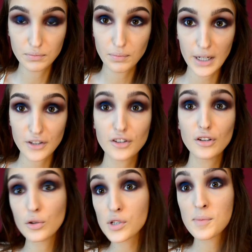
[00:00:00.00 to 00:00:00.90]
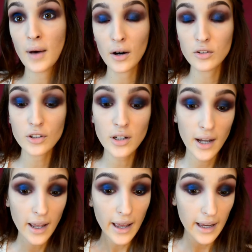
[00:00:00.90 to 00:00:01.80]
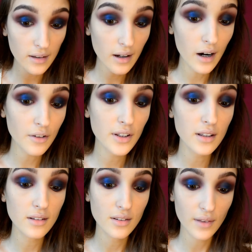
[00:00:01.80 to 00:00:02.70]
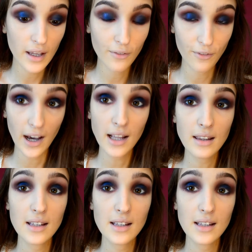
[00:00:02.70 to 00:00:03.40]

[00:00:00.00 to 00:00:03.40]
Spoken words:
better loose powder, and carve it like that.